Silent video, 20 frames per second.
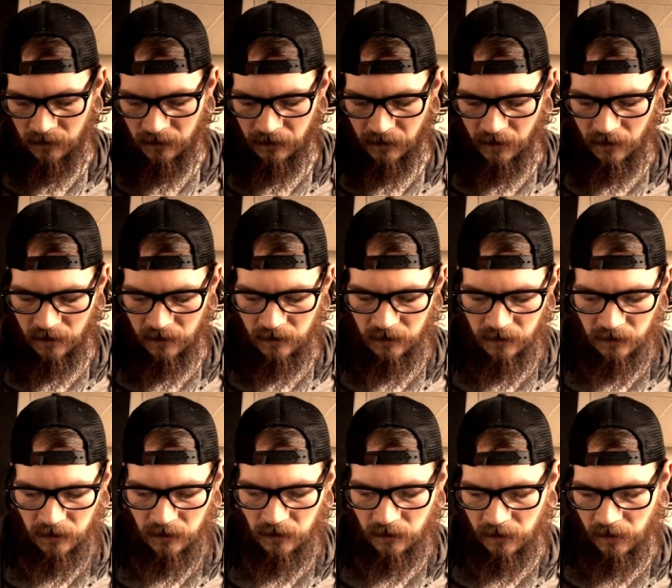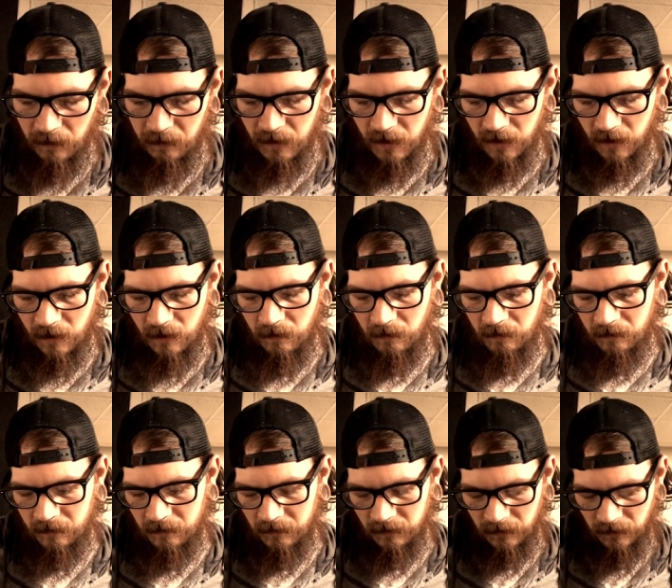So let me,
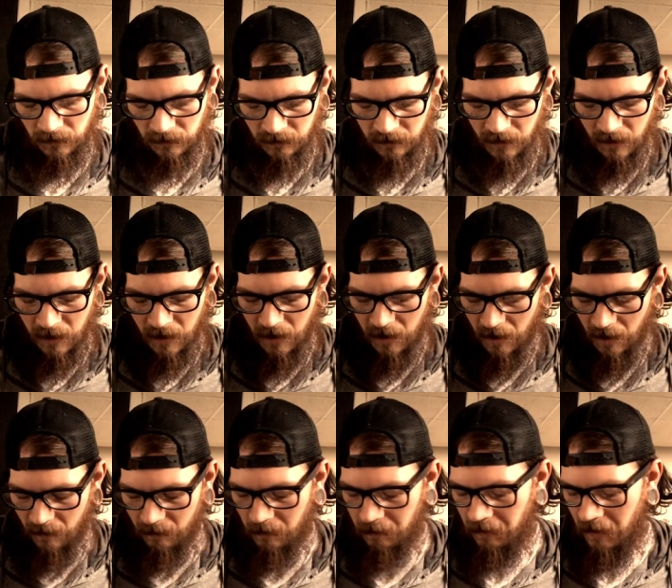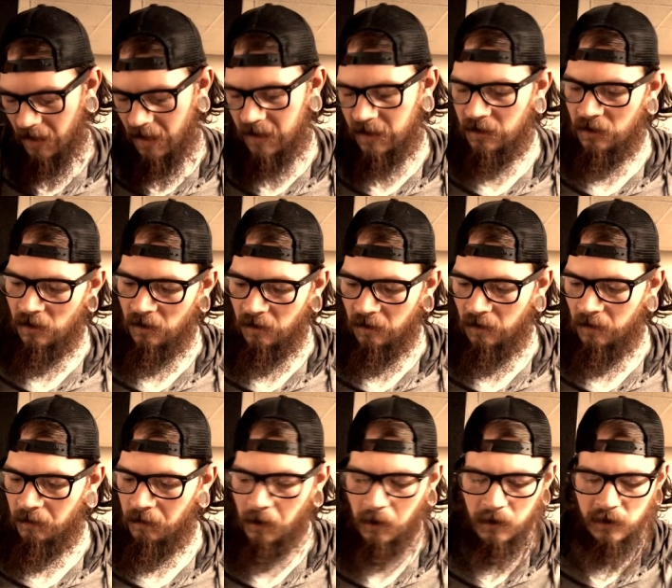I'm a pine tar
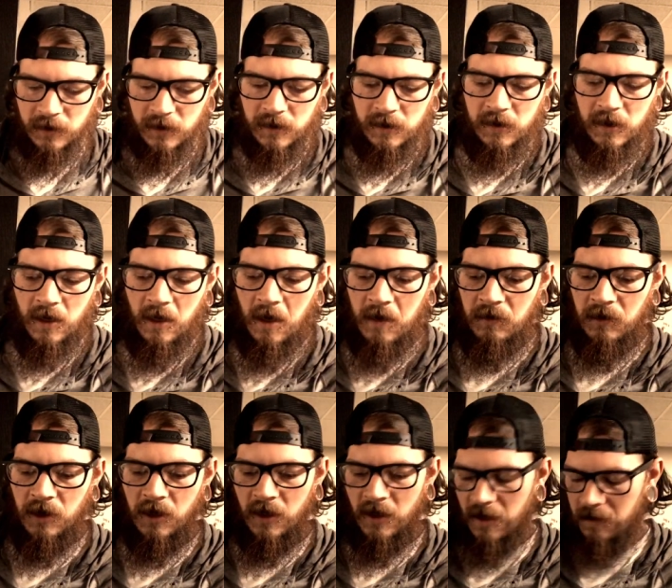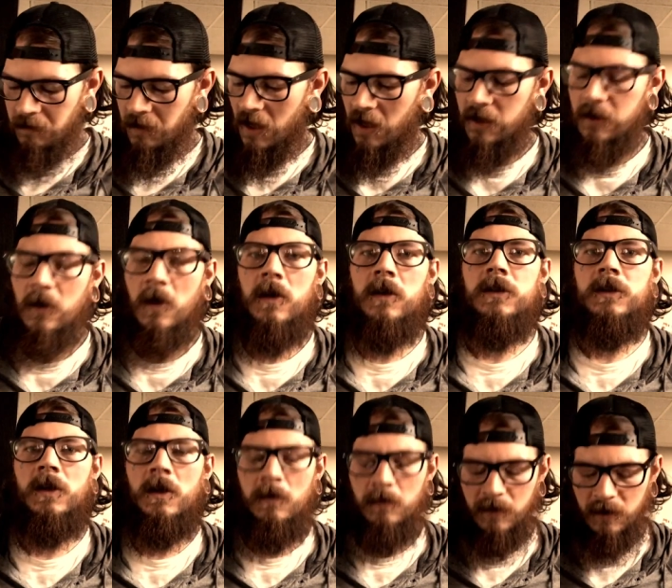person. I really like pine tar
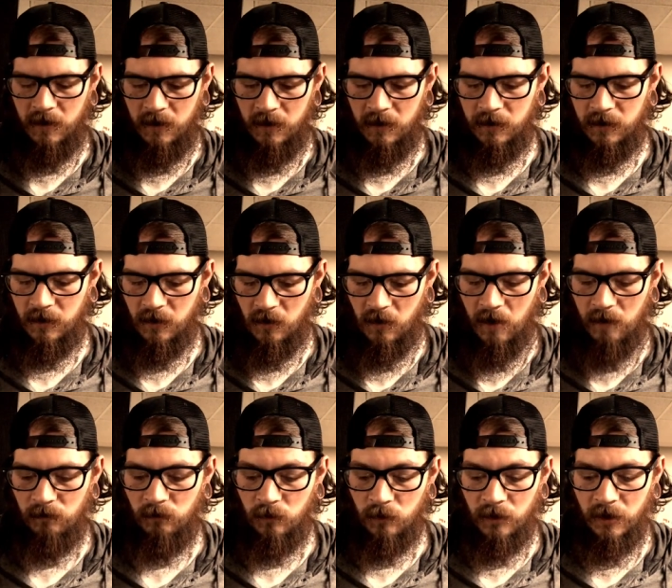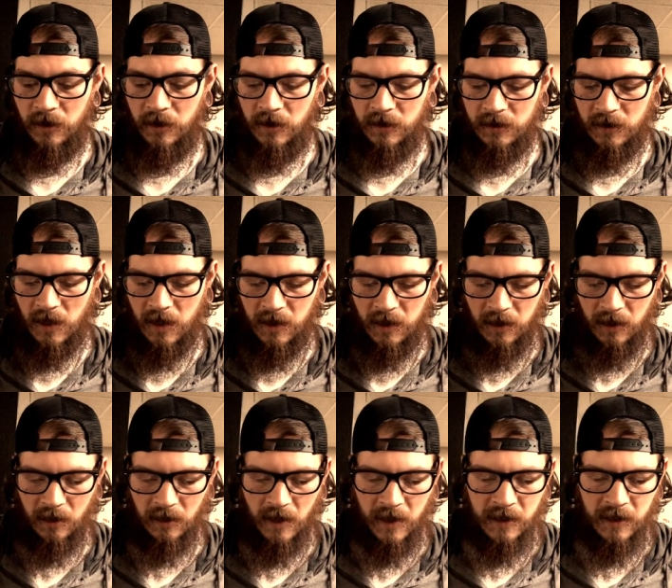soap. So I'm really excited
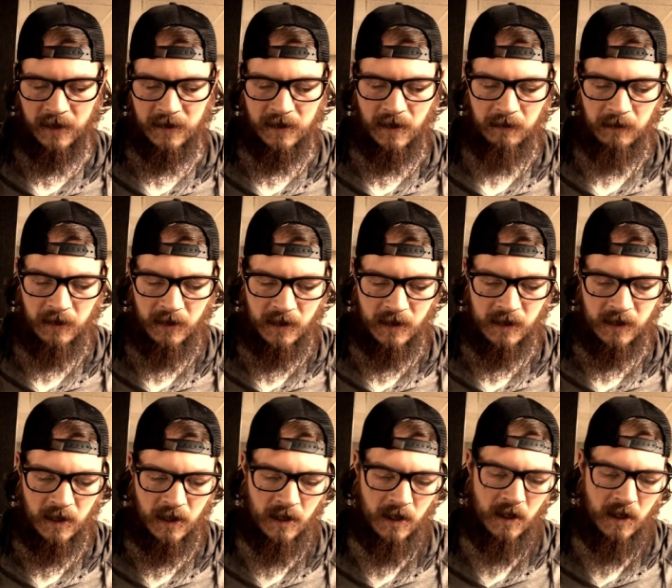and glad they sent me this.